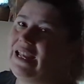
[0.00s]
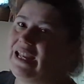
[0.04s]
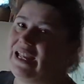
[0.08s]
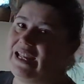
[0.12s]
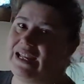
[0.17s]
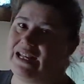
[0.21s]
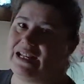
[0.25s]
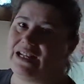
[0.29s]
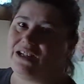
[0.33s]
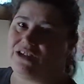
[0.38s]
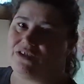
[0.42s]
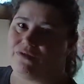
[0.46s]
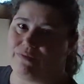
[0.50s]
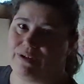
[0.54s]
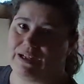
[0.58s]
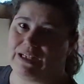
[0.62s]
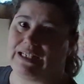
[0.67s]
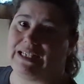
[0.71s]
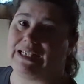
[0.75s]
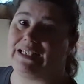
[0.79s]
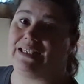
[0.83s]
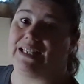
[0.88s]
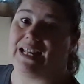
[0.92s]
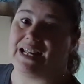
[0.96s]
it
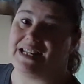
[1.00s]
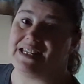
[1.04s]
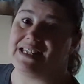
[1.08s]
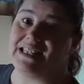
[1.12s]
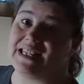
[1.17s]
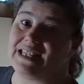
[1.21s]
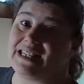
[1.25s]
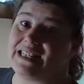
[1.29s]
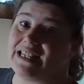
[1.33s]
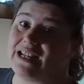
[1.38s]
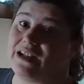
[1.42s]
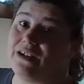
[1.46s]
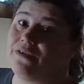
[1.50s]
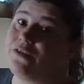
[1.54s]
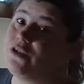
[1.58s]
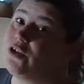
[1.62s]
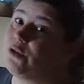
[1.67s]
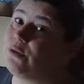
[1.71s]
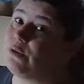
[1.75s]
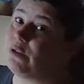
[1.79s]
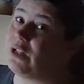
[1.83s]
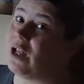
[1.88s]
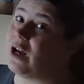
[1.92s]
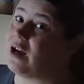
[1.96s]
really lends itself
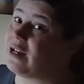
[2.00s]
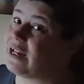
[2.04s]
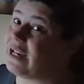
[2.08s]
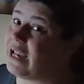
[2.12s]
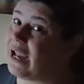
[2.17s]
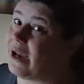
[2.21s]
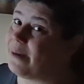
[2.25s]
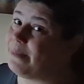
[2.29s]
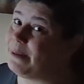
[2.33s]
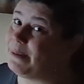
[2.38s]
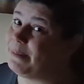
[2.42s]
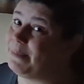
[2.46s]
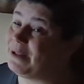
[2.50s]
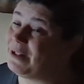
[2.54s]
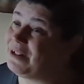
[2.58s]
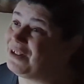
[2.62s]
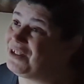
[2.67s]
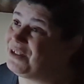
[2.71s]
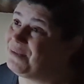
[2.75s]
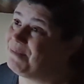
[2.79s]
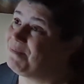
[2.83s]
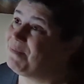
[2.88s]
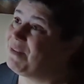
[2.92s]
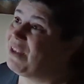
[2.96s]
to a log cabin
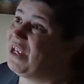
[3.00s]
build.